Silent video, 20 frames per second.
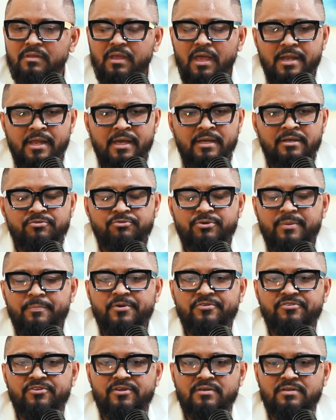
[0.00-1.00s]
And I
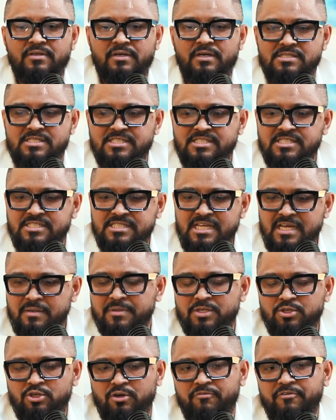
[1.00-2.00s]
represent a
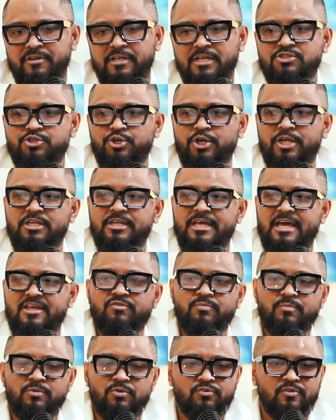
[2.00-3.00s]
segment of electronic
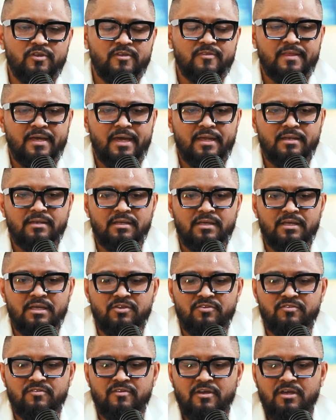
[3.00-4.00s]
dance music that
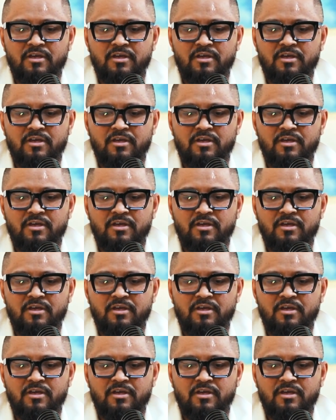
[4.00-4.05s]
is